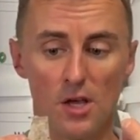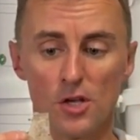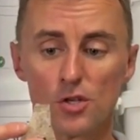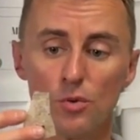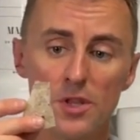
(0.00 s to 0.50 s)

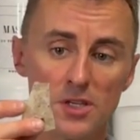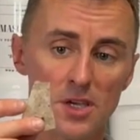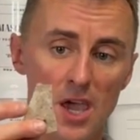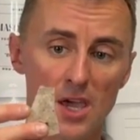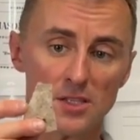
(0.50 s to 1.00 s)
So in this
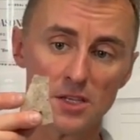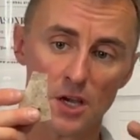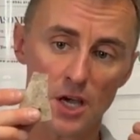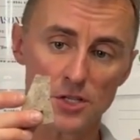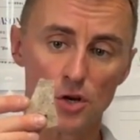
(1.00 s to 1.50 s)
case,
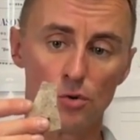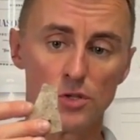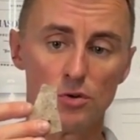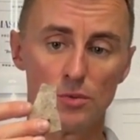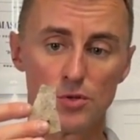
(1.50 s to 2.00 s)
it's going
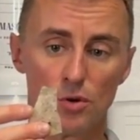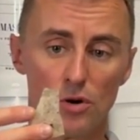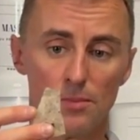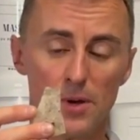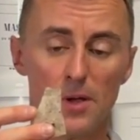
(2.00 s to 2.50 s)
to
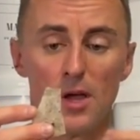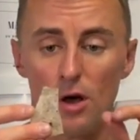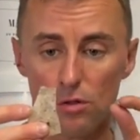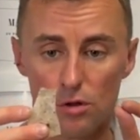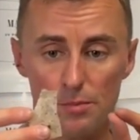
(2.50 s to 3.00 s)
absorb
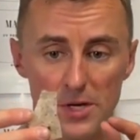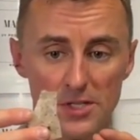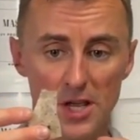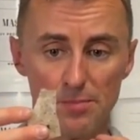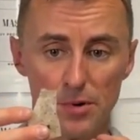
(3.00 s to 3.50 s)
a little bit
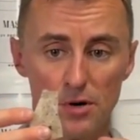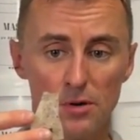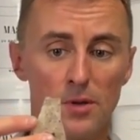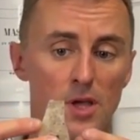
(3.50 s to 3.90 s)
deeper.